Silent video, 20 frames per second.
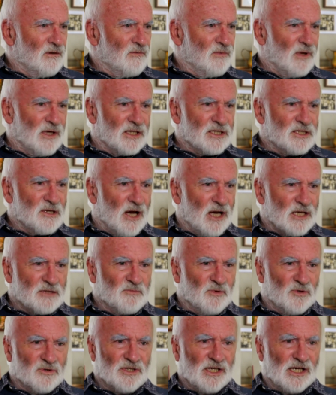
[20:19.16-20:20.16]
Well, I
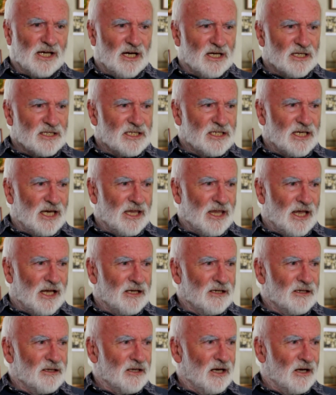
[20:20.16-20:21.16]
suppose you can't say
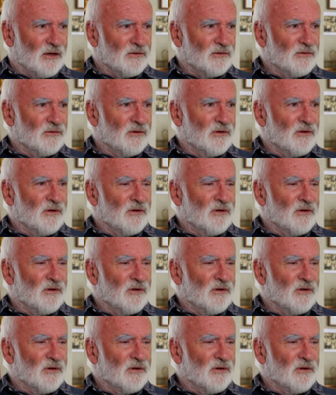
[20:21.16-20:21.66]
that now.